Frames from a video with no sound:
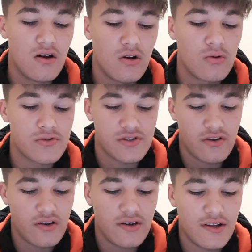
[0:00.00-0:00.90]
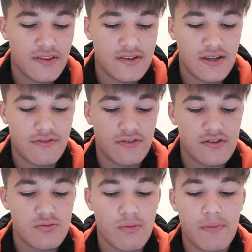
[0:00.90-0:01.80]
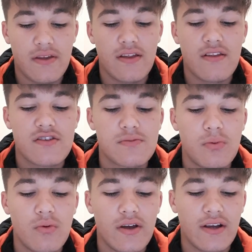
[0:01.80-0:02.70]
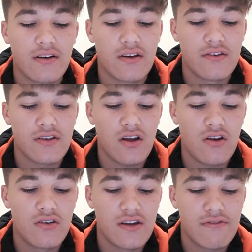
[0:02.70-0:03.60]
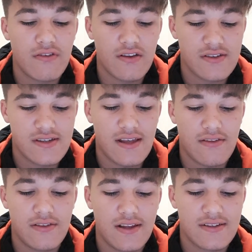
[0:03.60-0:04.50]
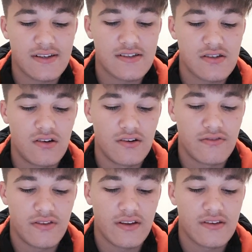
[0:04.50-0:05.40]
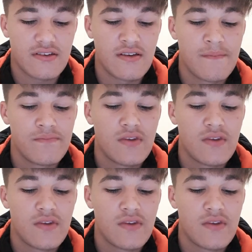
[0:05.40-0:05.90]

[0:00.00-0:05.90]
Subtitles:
Also, another difference would be that Sport England only funds the athletic side of things.